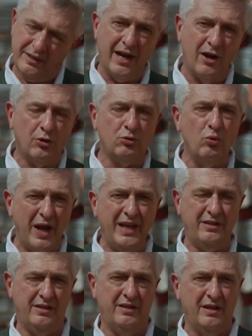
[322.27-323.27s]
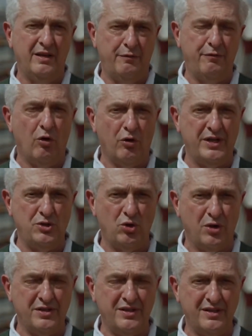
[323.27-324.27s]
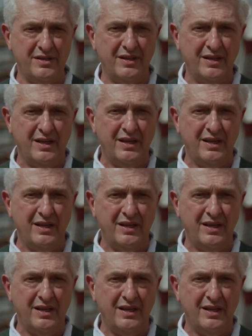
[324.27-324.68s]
Cannot wait for resources.